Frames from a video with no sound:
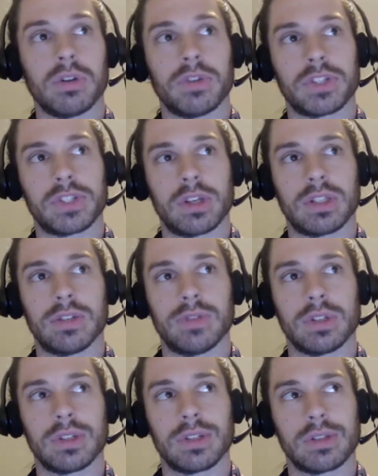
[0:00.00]

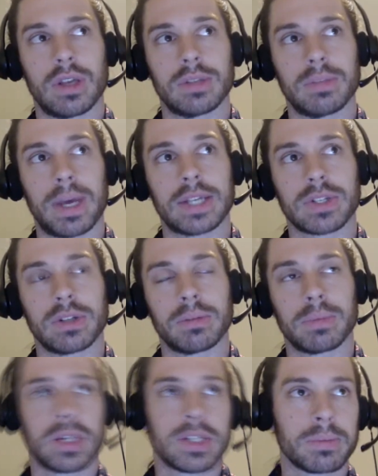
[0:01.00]
assertiveness as masculine,
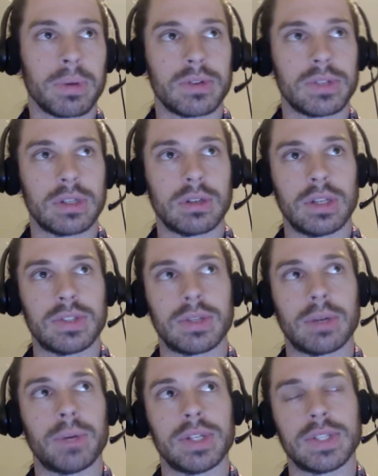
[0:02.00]
but I suppose in
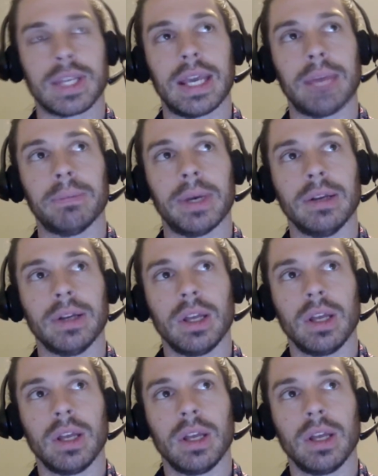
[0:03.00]
some ways it can be.